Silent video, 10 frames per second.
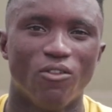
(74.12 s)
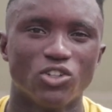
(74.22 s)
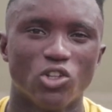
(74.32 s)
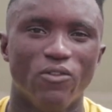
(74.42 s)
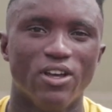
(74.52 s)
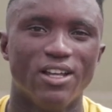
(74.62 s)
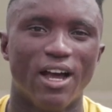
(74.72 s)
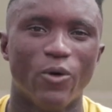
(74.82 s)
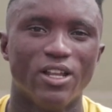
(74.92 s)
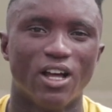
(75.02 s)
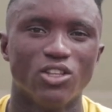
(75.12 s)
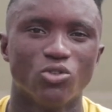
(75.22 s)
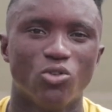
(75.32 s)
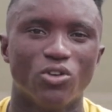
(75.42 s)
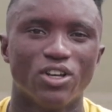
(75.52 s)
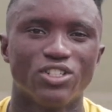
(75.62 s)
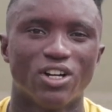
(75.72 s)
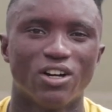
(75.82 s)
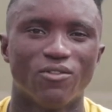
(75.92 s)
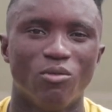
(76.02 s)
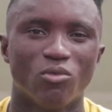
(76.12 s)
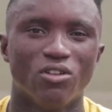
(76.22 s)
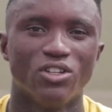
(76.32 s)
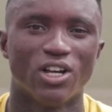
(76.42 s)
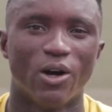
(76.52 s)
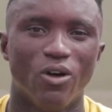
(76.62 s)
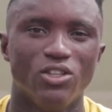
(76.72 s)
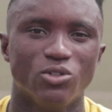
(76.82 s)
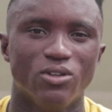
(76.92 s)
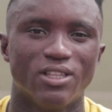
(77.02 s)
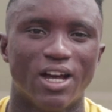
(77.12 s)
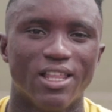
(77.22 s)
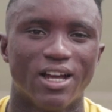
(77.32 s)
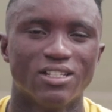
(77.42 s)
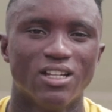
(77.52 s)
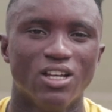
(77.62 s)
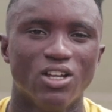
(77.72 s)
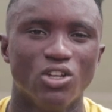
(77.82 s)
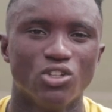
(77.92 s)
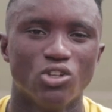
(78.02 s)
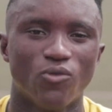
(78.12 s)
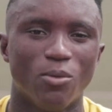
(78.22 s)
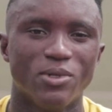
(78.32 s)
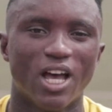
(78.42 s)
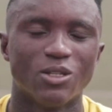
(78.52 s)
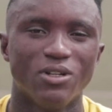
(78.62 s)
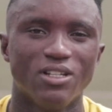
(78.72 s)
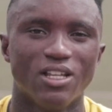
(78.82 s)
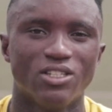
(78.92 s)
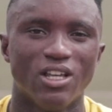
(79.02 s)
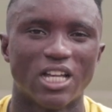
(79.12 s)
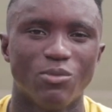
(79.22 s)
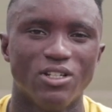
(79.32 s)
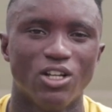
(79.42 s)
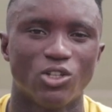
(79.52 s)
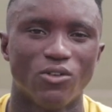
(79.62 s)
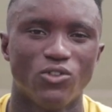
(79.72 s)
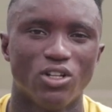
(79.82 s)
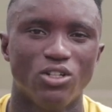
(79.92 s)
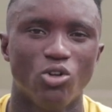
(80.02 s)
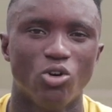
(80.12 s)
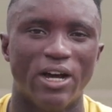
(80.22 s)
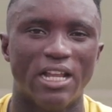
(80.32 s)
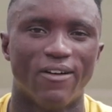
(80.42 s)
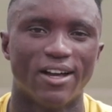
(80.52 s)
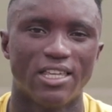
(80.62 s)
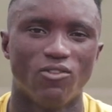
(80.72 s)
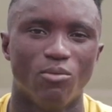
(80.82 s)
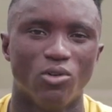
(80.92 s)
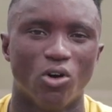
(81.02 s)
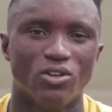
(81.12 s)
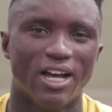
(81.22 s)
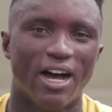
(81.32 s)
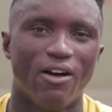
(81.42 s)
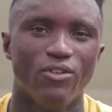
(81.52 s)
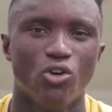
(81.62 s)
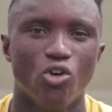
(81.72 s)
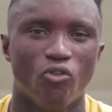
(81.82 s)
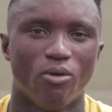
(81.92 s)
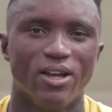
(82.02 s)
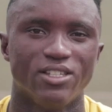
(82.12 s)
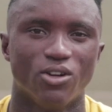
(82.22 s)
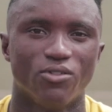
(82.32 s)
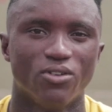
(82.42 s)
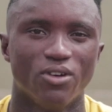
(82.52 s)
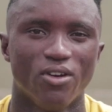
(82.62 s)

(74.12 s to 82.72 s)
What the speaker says: From Slovenia, I went down to Croatia. From Croatia, I went to Italian. So from there, it has been a tough journey, though I never give up because I have a goal for myself.